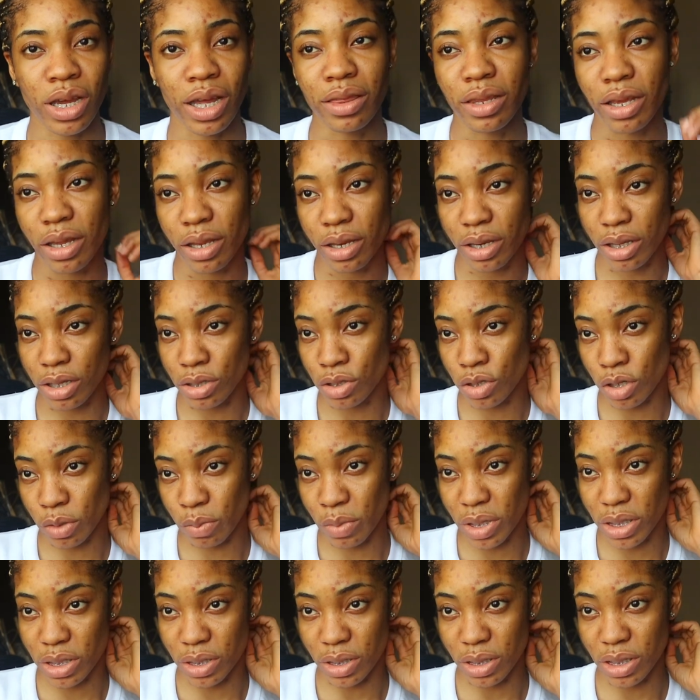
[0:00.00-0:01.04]
And then it took
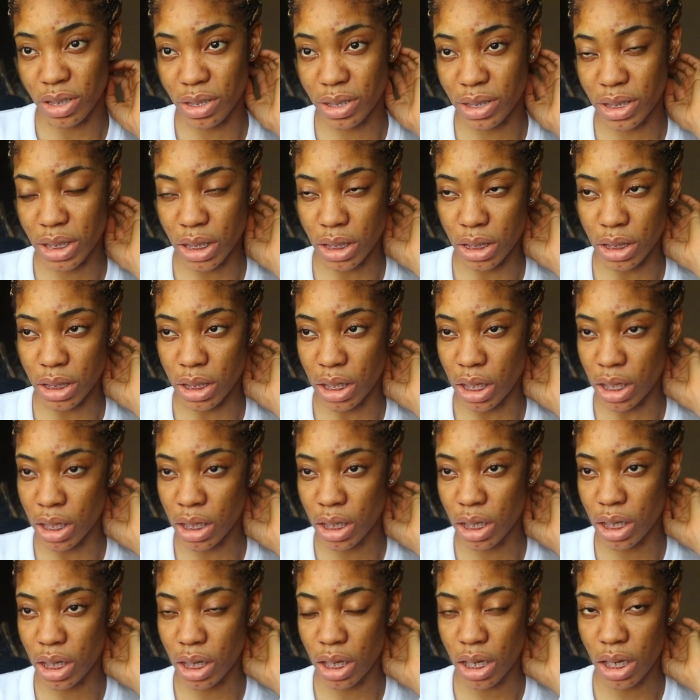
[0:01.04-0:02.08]
me to this
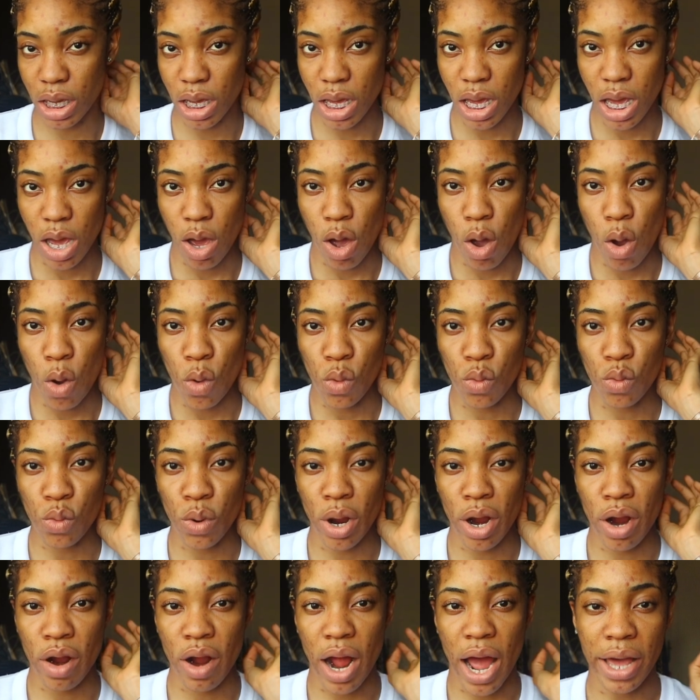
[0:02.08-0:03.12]
link
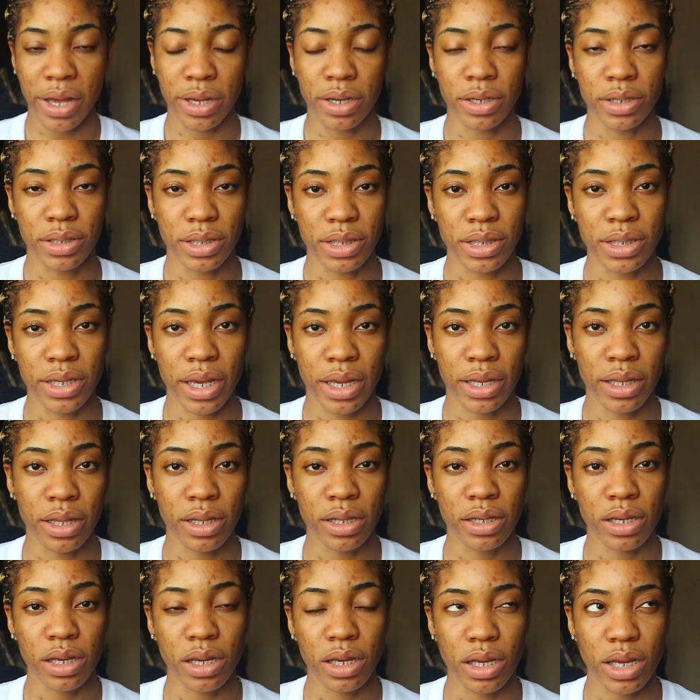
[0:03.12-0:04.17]
where I could
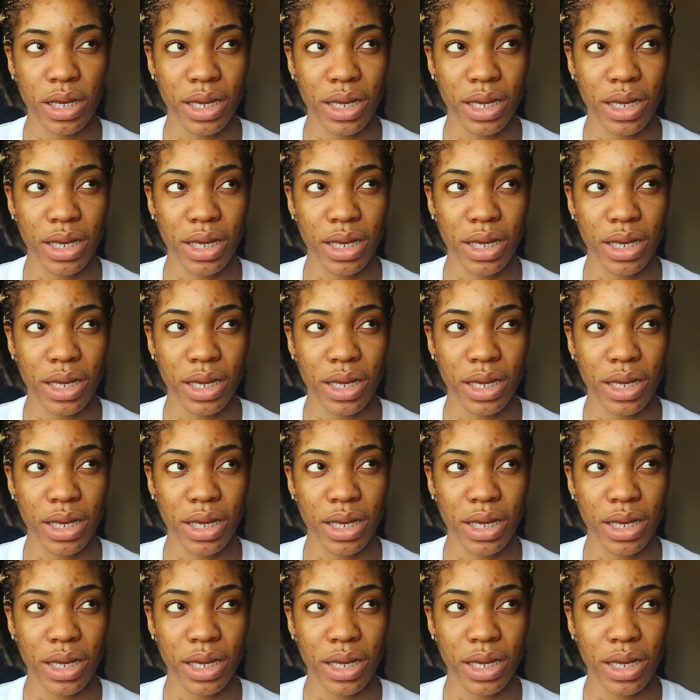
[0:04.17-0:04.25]
send,